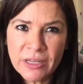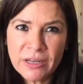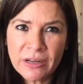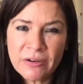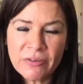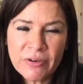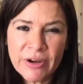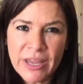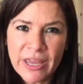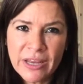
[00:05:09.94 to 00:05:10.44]
in
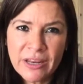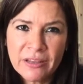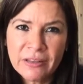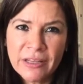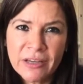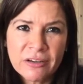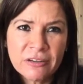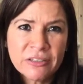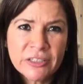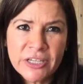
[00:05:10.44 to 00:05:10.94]
creating the
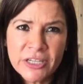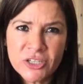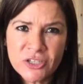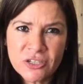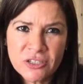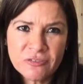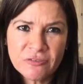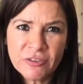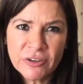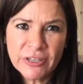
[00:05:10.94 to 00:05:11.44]

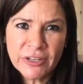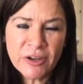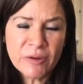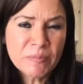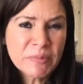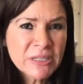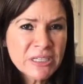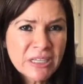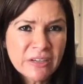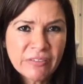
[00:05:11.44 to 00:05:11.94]
conditions for the
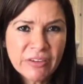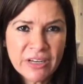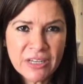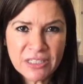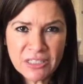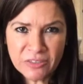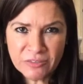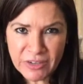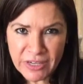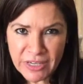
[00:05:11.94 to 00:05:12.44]

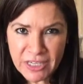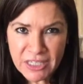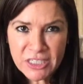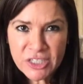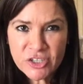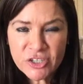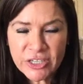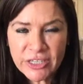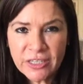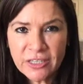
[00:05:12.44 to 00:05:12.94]
competitiveness of a
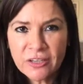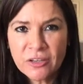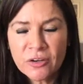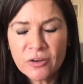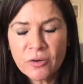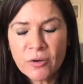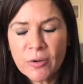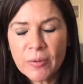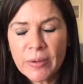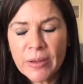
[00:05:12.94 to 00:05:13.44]
country. You
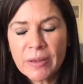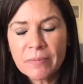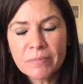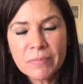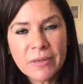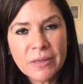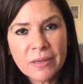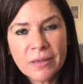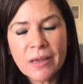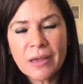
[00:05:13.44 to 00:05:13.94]
know,
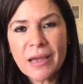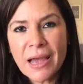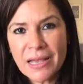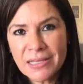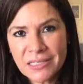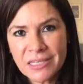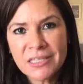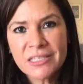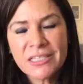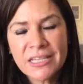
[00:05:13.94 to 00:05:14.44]
as
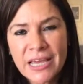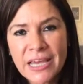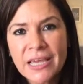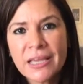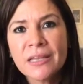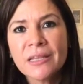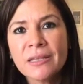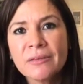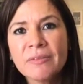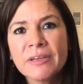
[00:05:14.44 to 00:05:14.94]
I say
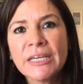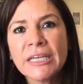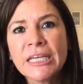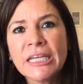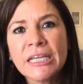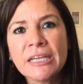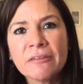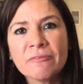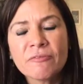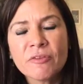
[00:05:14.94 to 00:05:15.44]
in the
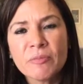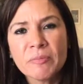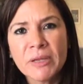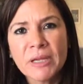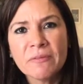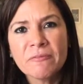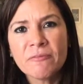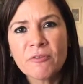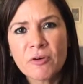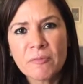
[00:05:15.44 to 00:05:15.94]
beginning, for
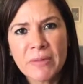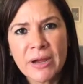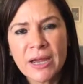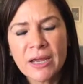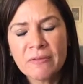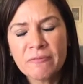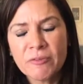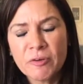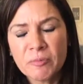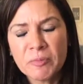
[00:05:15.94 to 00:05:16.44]

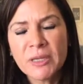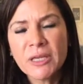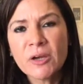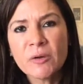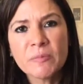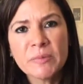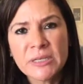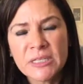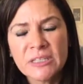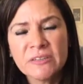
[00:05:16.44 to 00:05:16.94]
me,
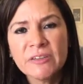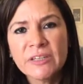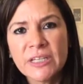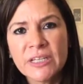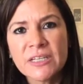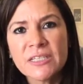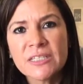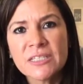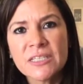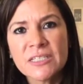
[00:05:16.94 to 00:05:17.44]

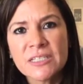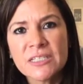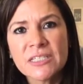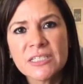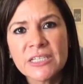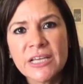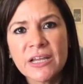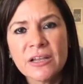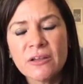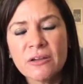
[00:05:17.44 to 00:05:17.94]
competitiveness is the
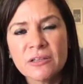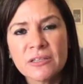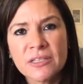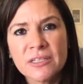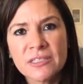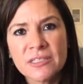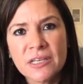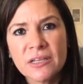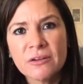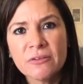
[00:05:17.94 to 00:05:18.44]

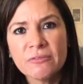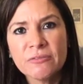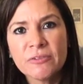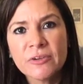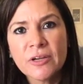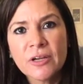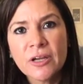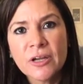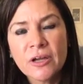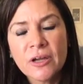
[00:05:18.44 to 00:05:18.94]
set of
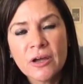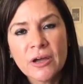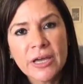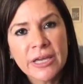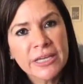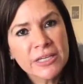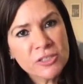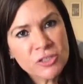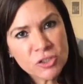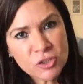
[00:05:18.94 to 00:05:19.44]

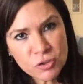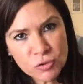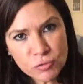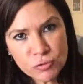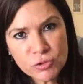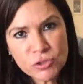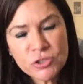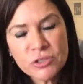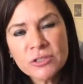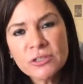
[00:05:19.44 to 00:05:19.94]

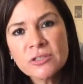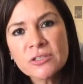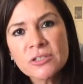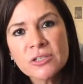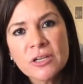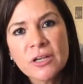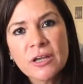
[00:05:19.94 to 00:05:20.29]
institutions,